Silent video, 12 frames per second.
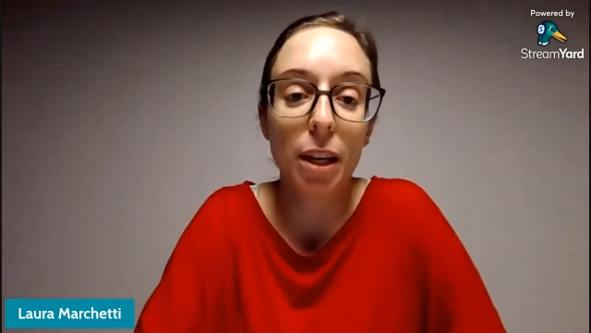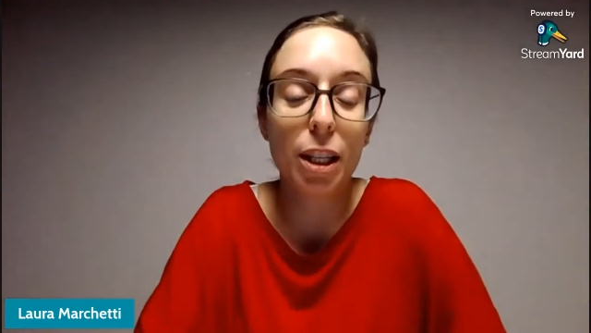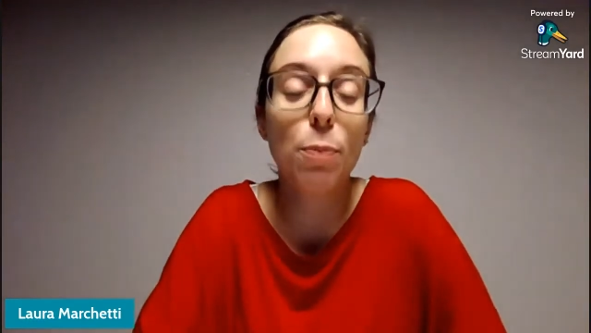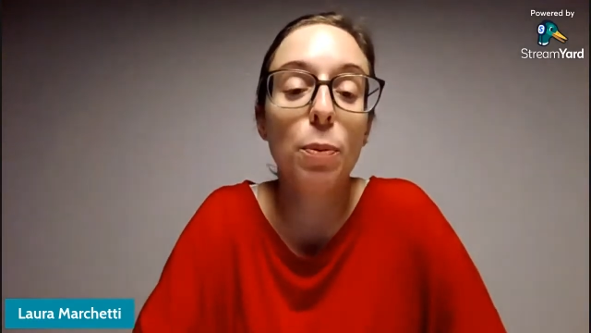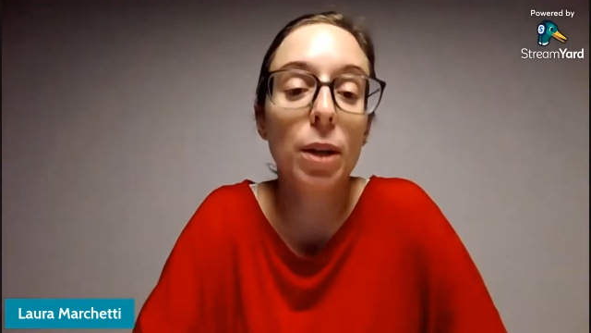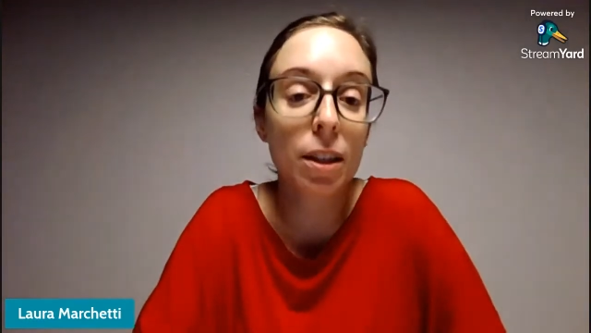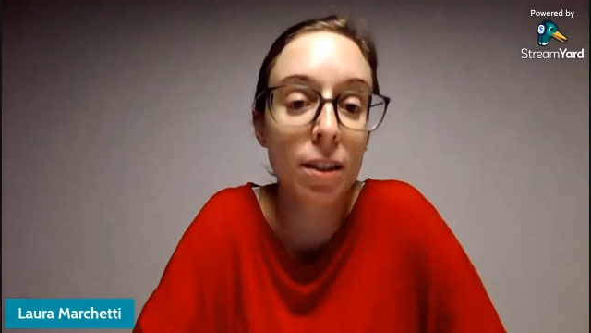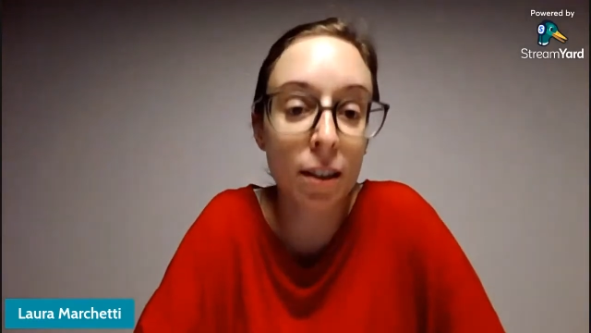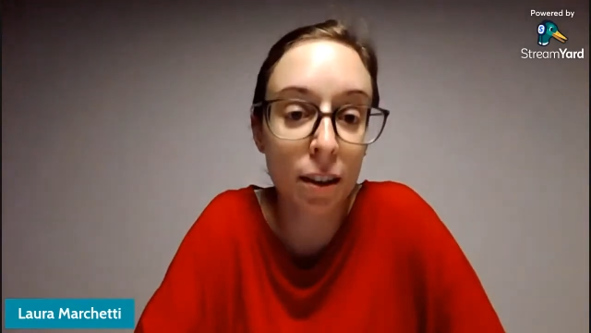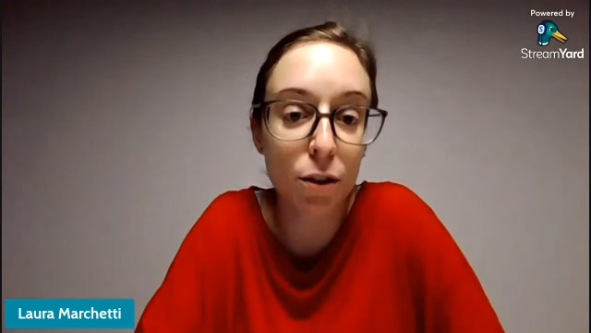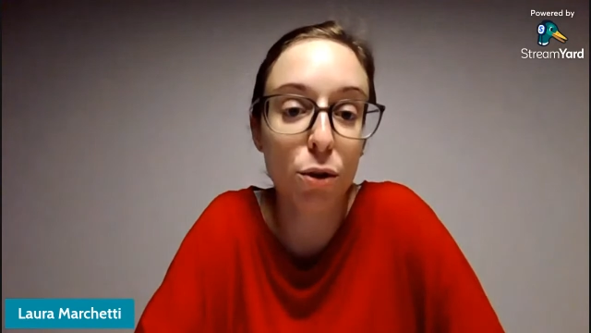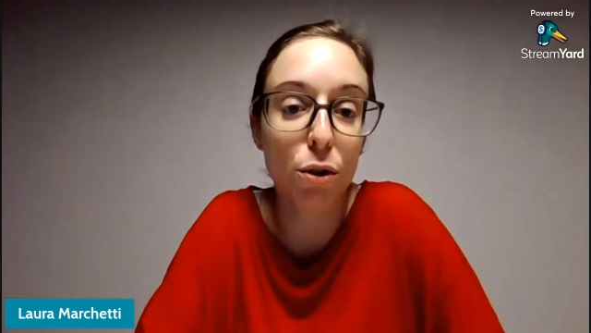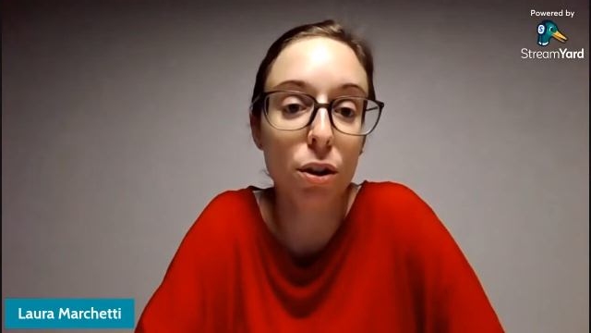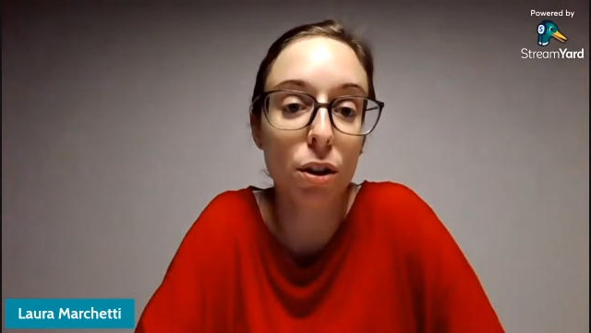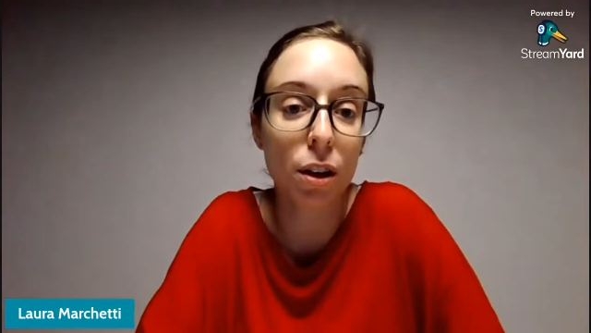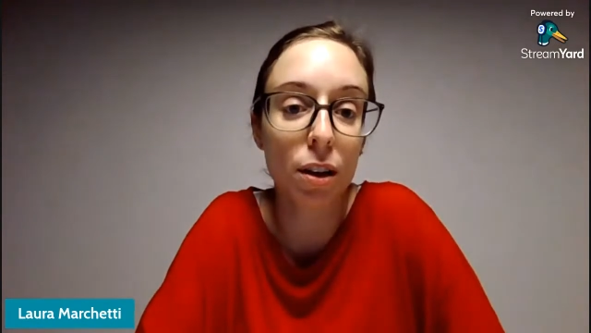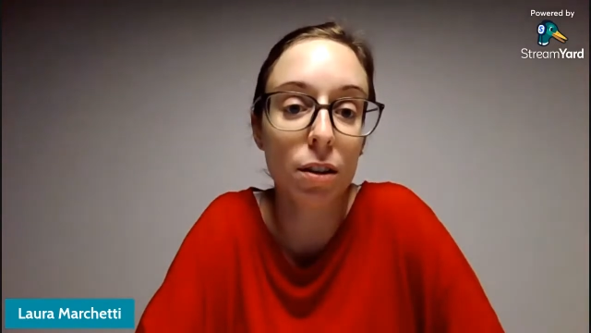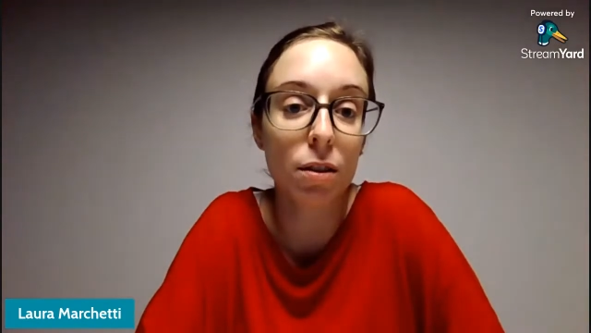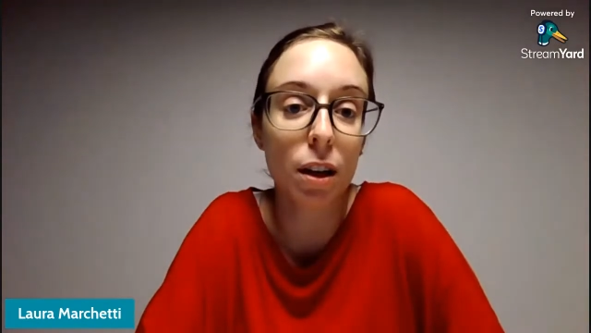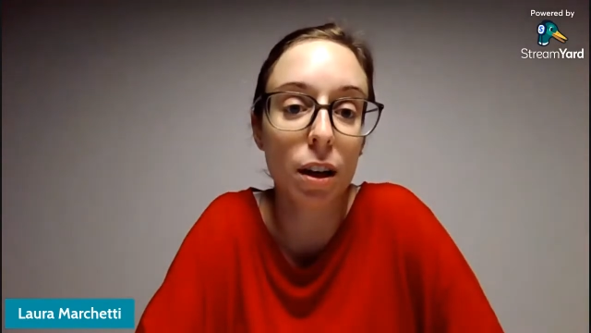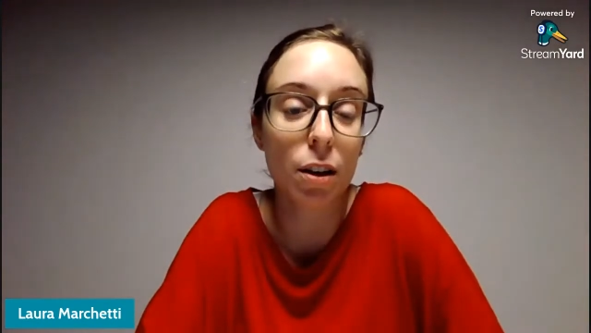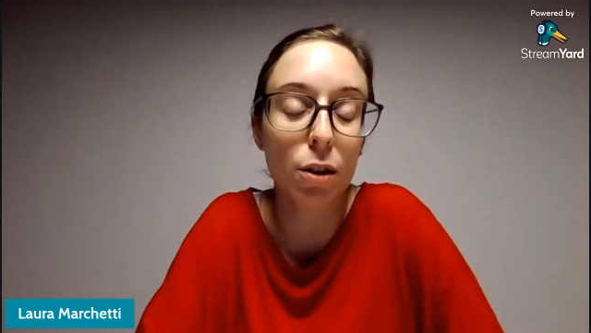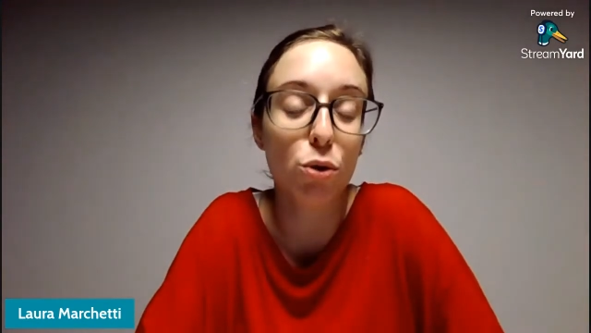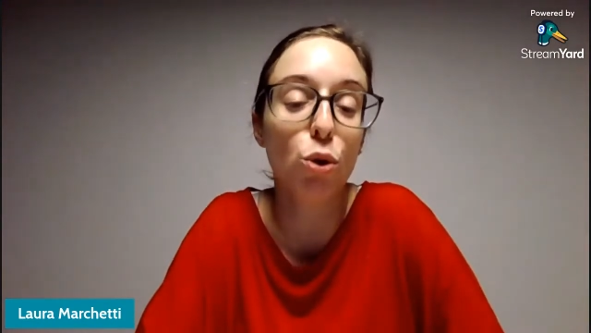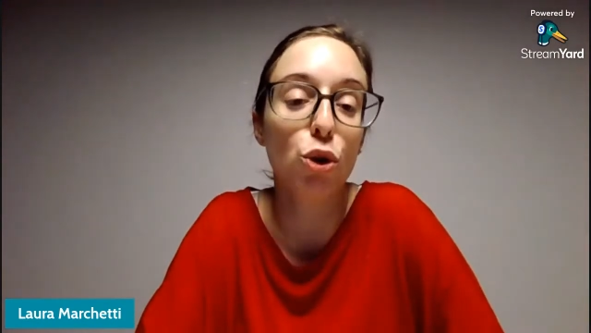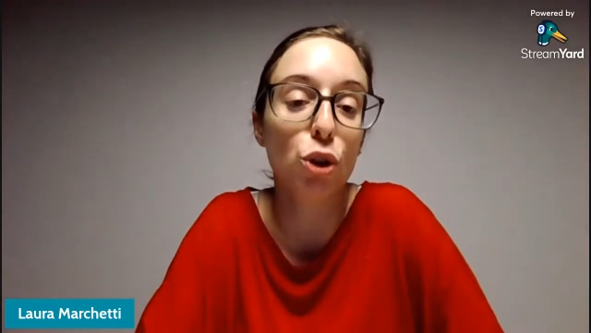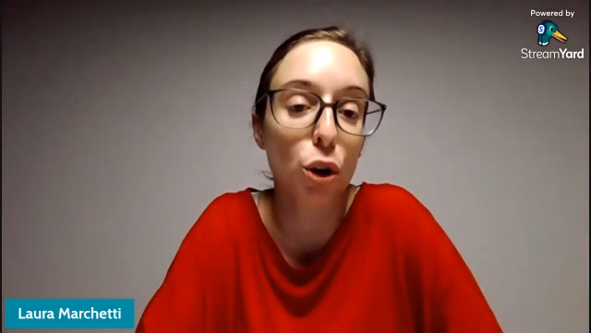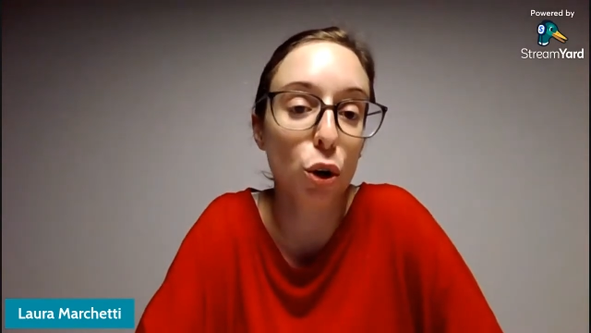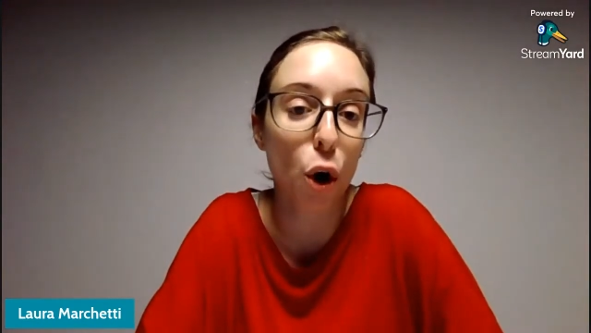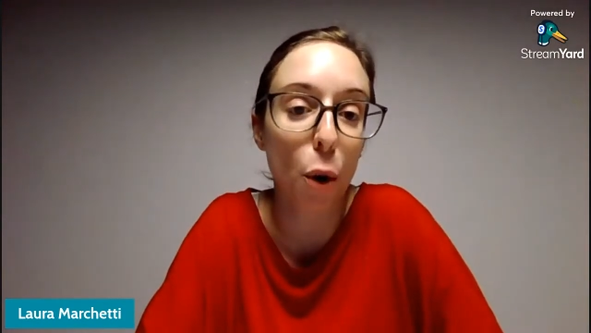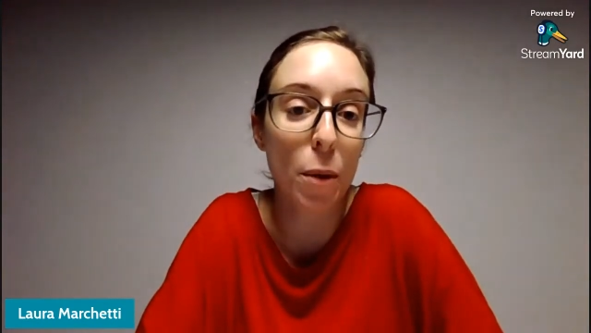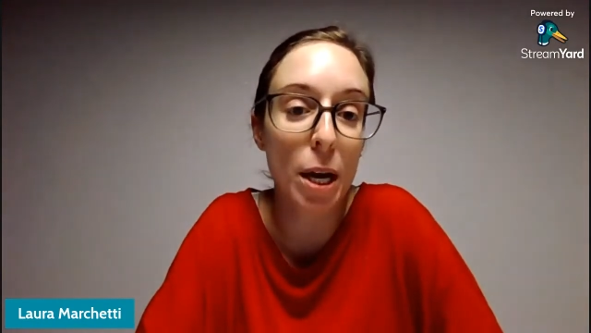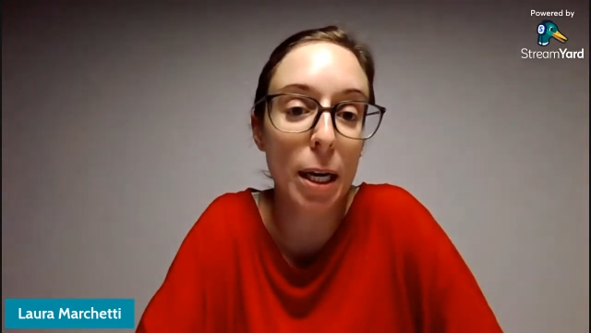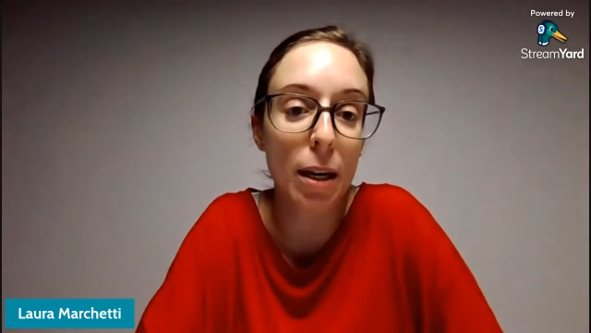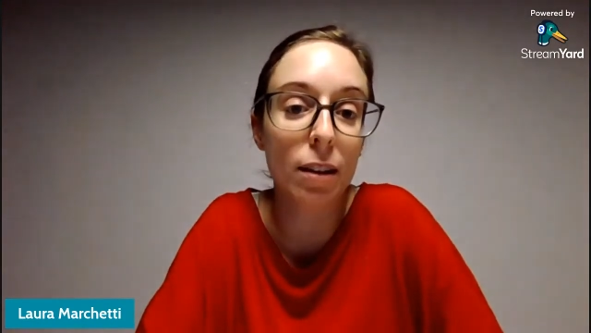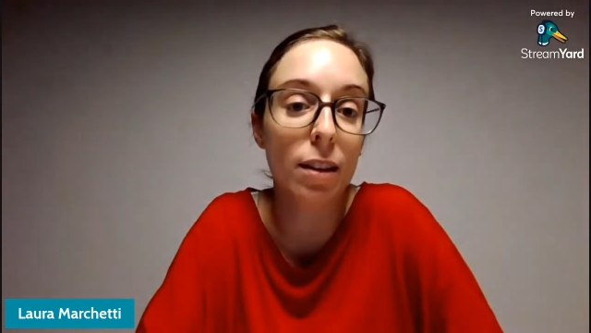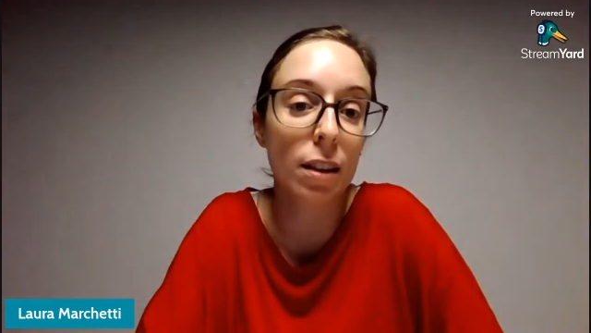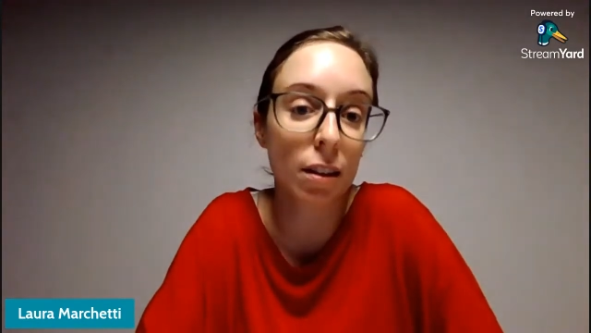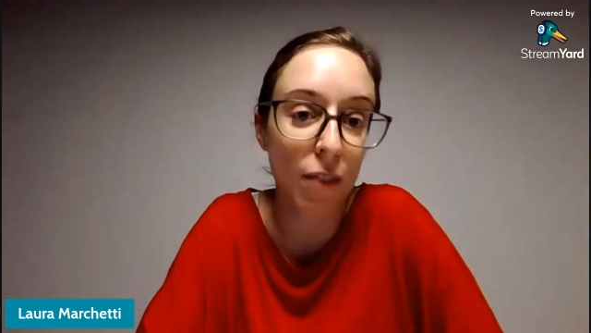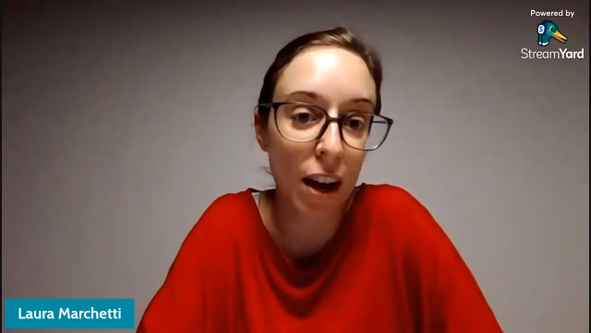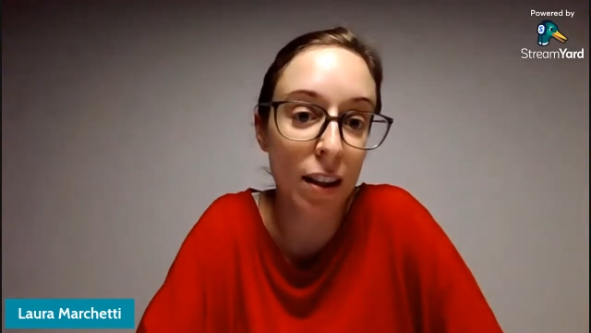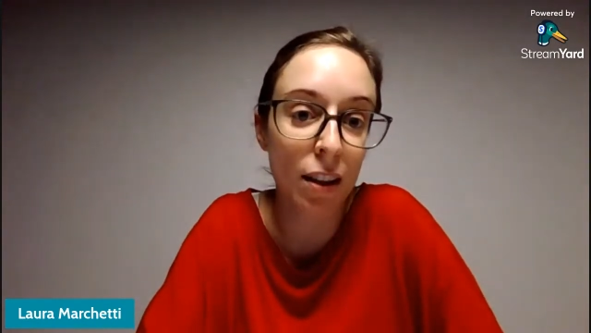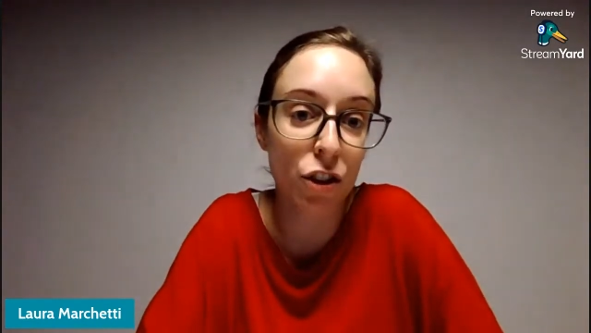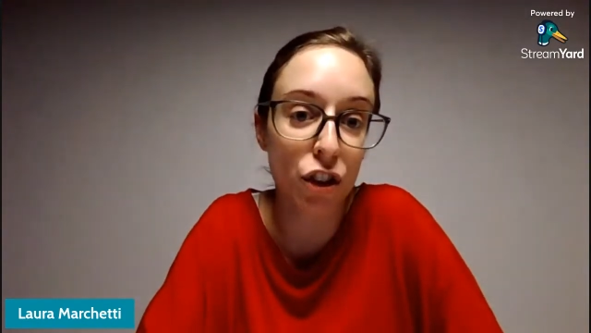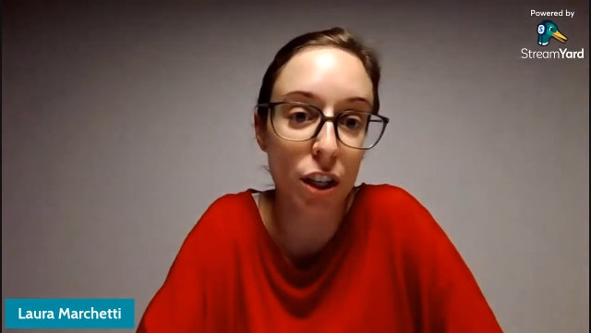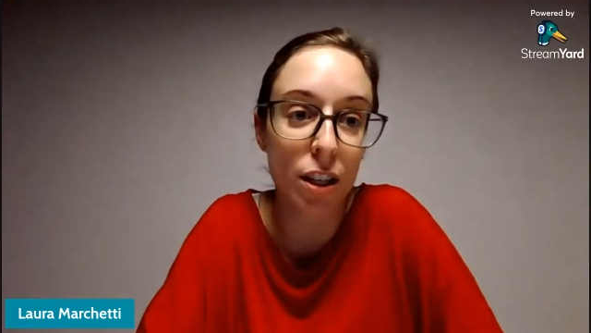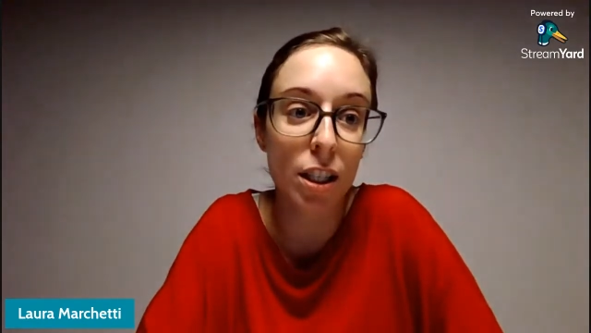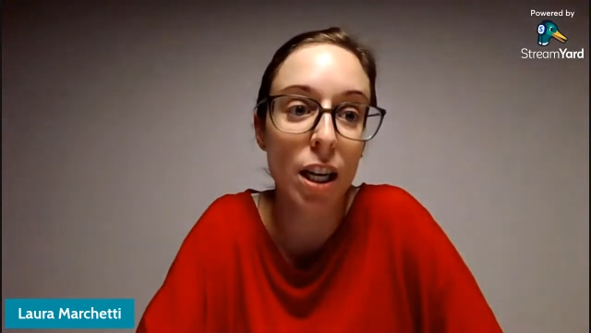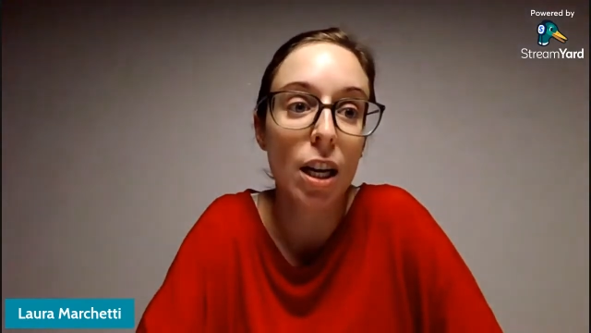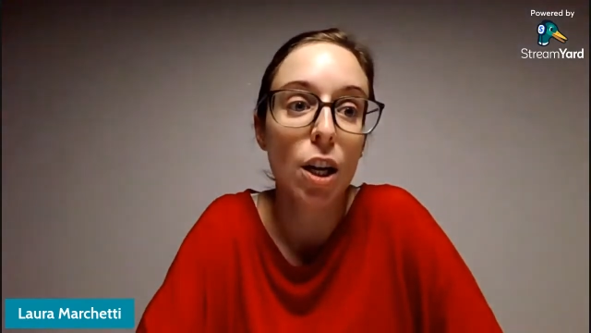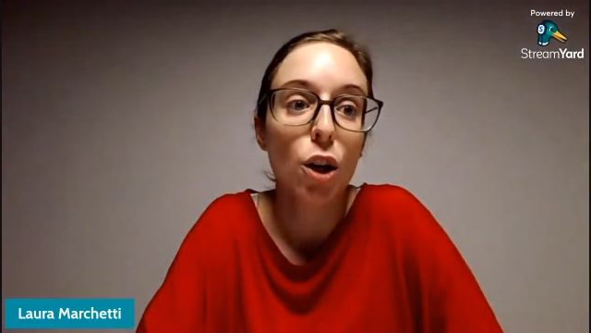experiencing certain socioeconomic disadvantages,